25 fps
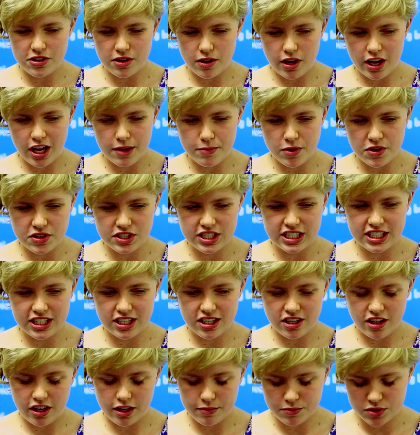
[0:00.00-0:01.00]
I'm
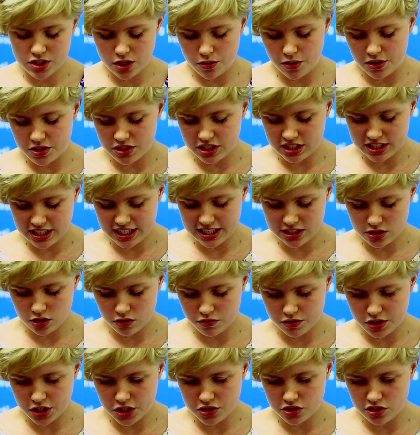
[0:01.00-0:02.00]
so OCD is
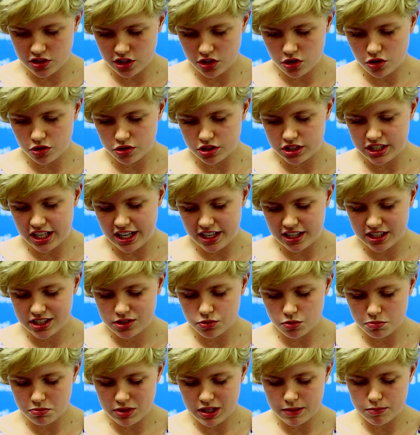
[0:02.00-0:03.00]
often used in the context
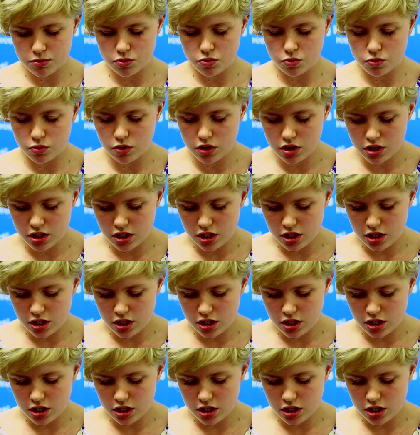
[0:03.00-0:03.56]
when people